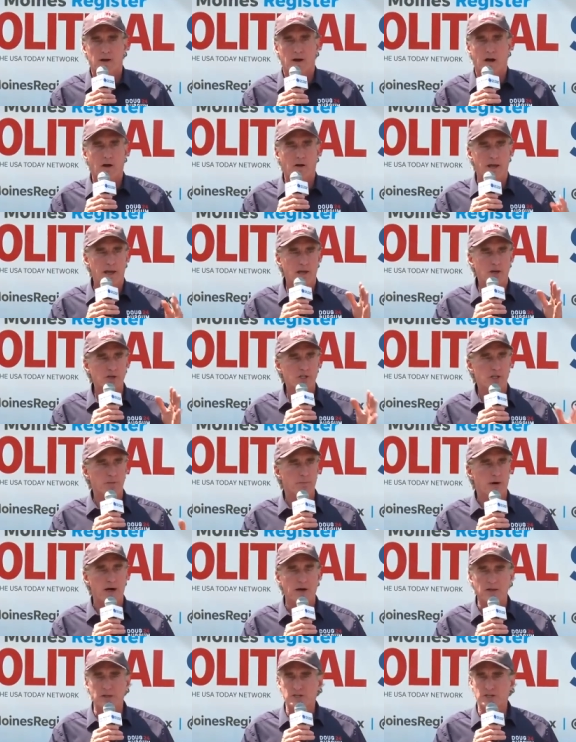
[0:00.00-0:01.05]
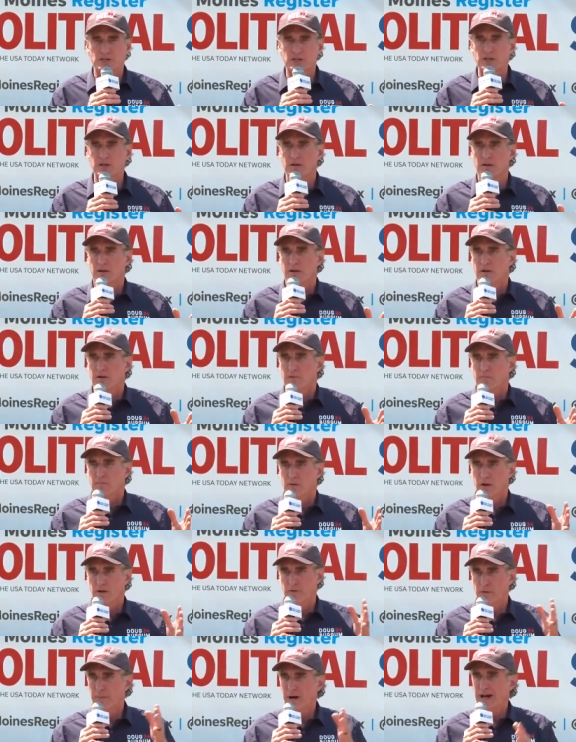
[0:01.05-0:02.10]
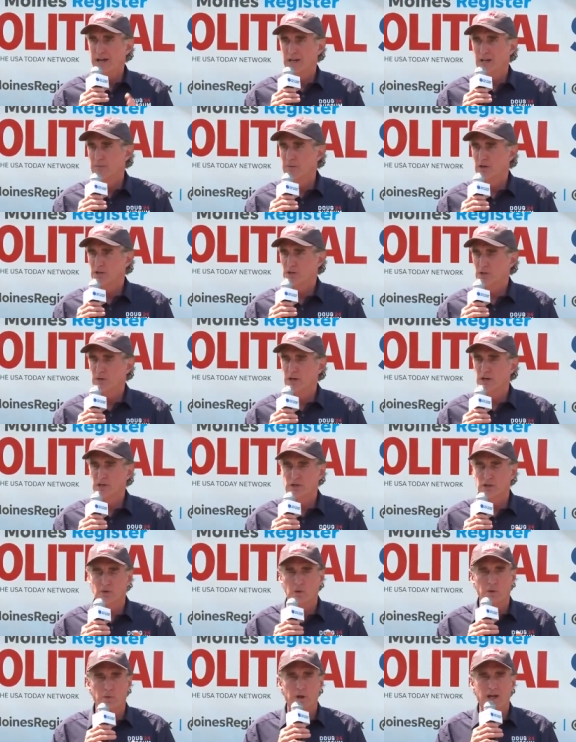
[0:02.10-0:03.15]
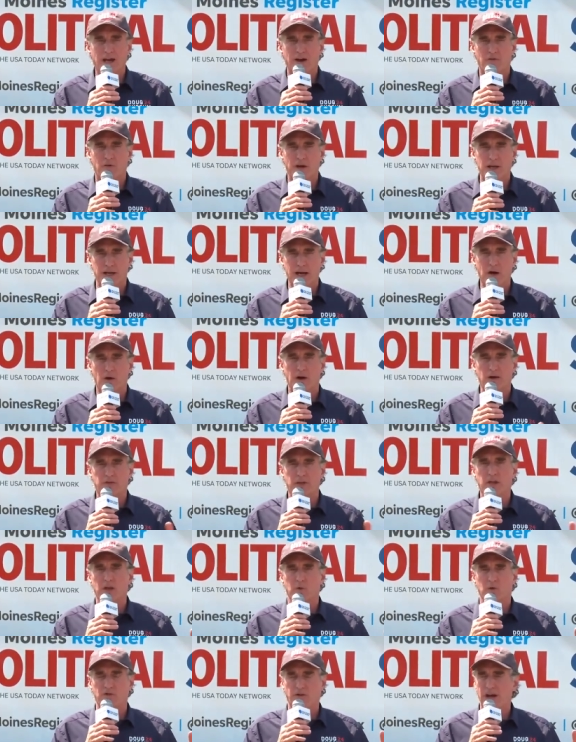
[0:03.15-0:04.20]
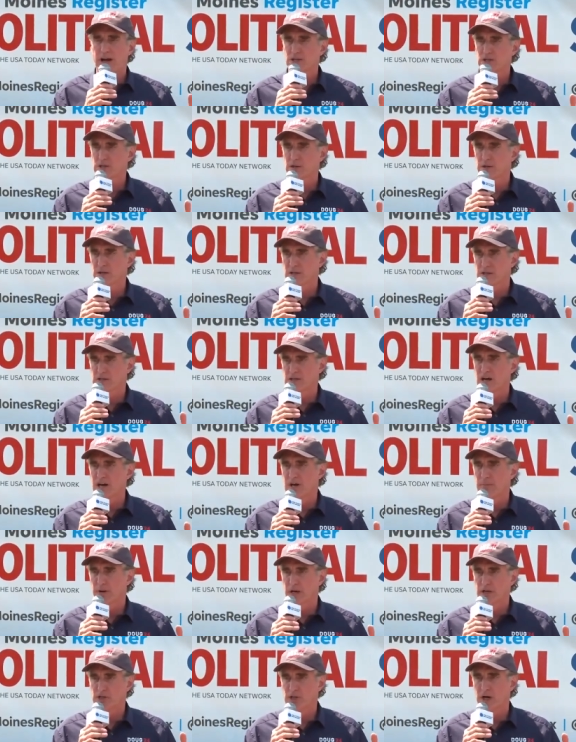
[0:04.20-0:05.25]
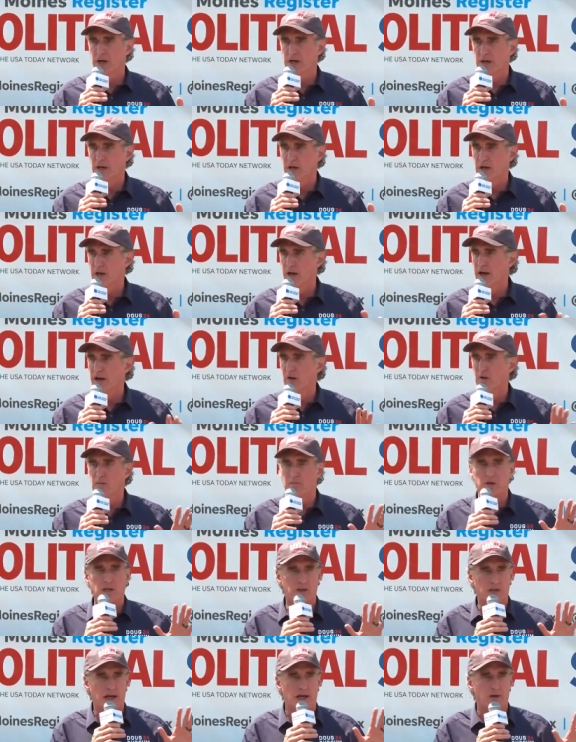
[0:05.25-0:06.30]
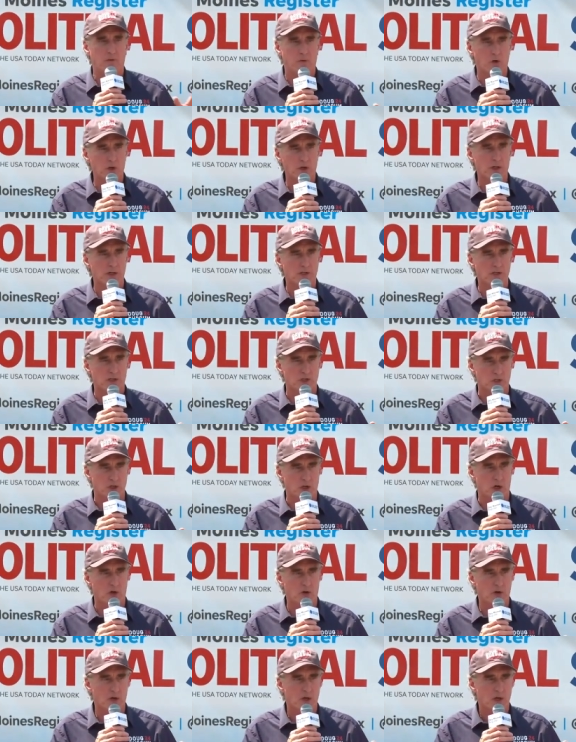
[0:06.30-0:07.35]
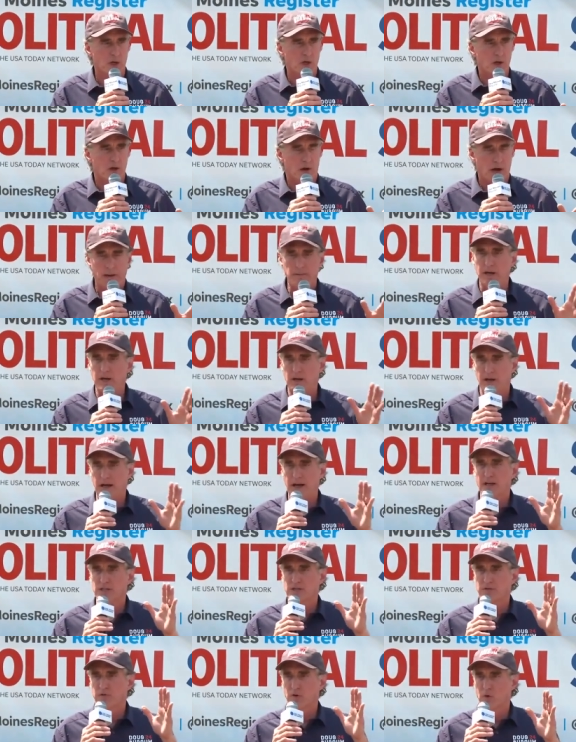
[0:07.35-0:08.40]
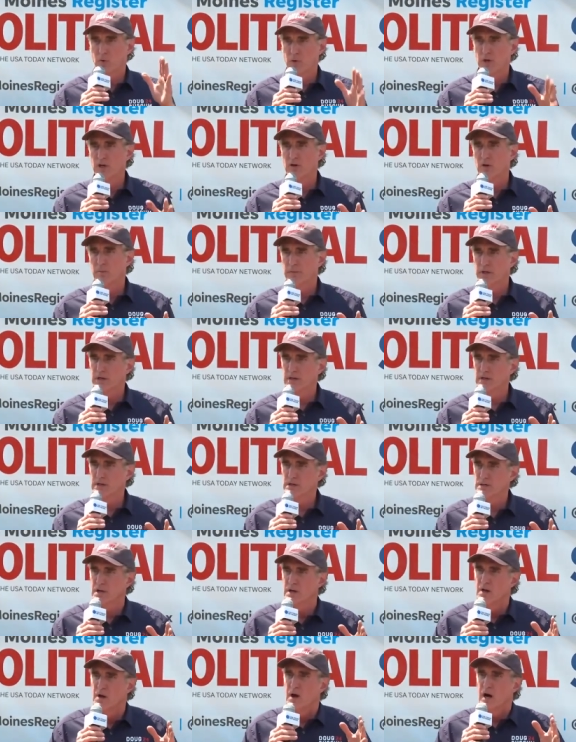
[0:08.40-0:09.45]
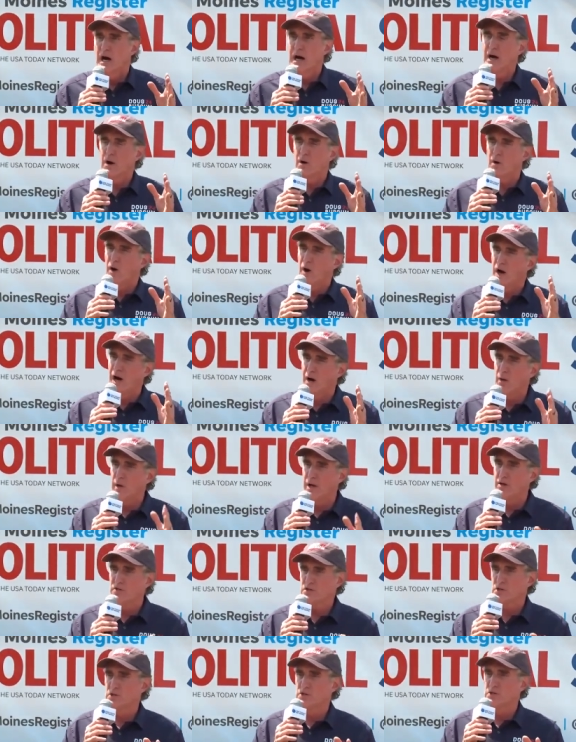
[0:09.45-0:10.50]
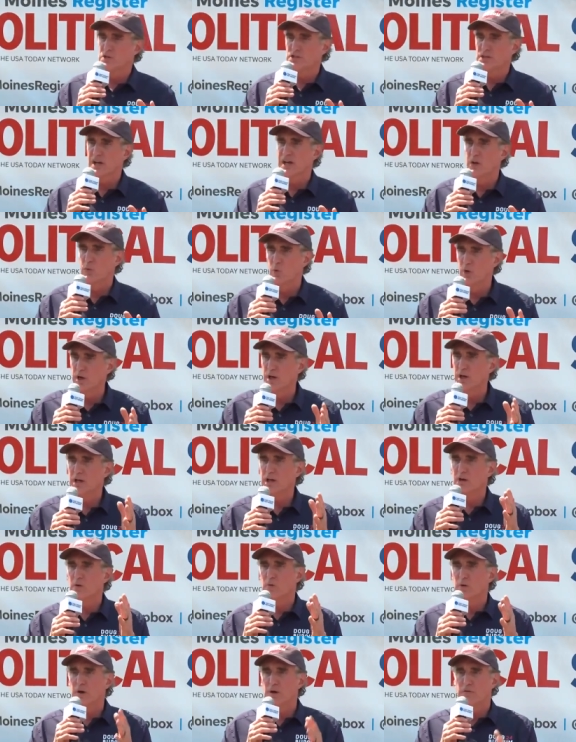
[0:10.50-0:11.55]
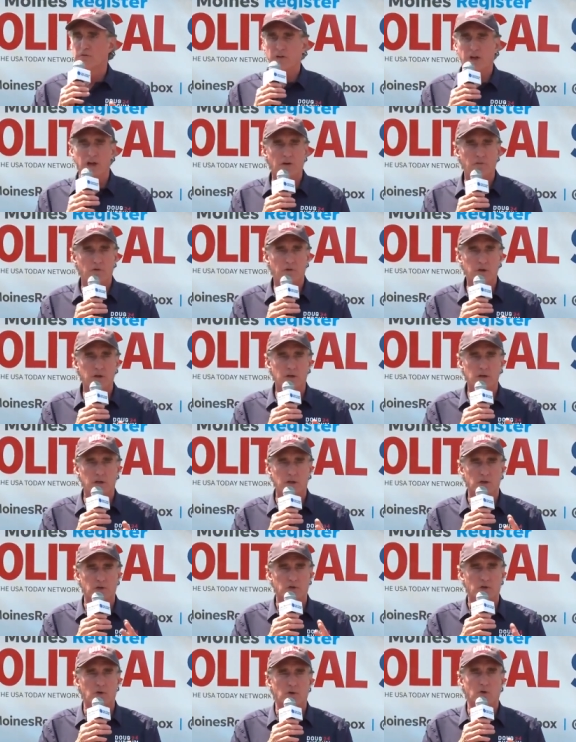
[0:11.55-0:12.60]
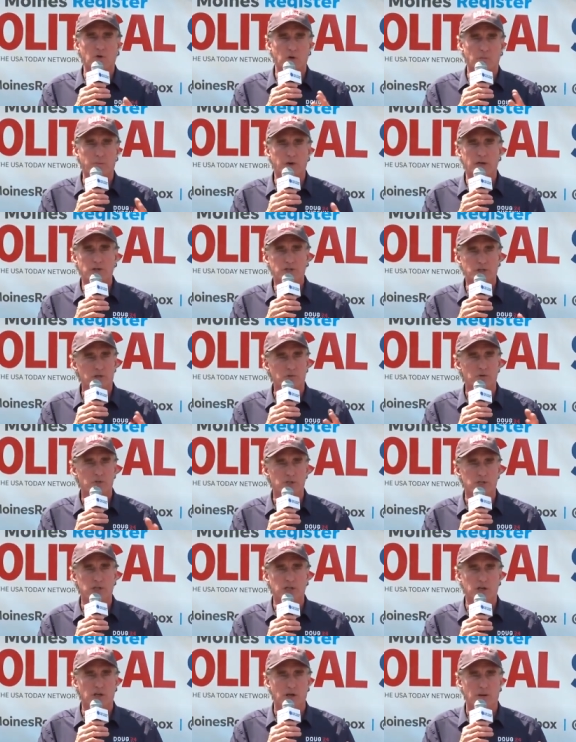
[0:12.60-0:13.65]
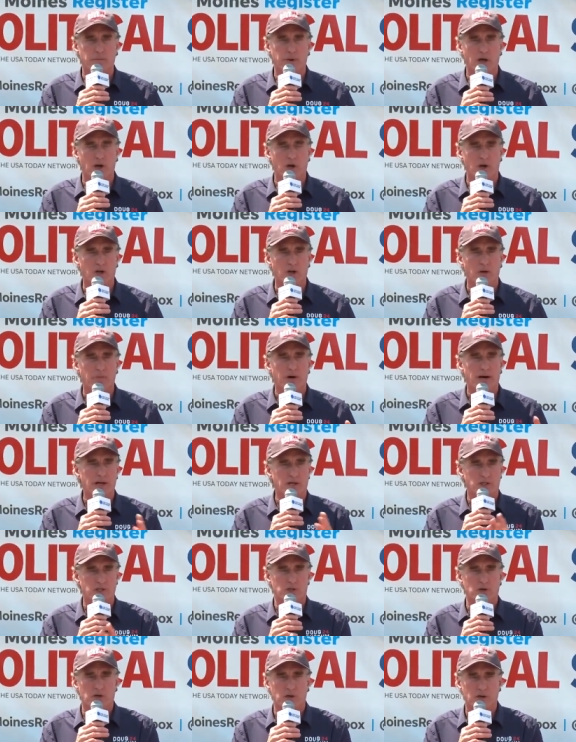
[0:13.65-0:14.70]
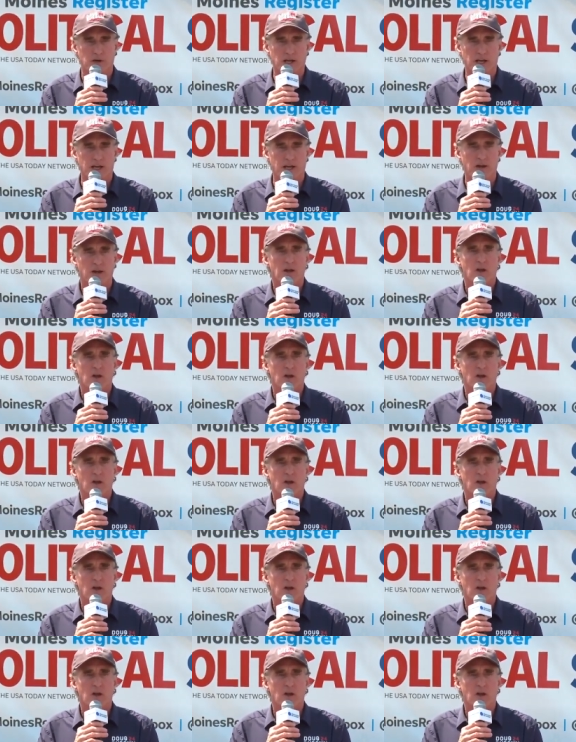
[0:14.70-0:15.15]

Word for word: our energy policy of the Biden administration, the one we have right now, I think was actually designed by China. And I don't mean that really as a joke. I mean it as for real because how, how else could you say we're going to get rid of every internal combustion machine in America by a certain date?